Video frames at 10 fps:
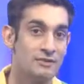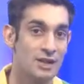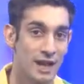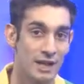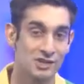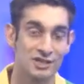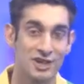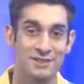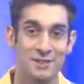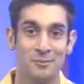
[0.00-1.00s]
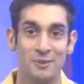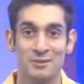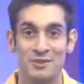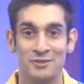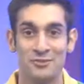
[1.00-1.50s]
Use the hashtag
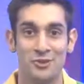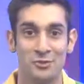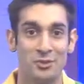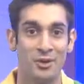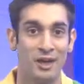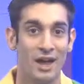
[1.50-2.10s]
WTFootball,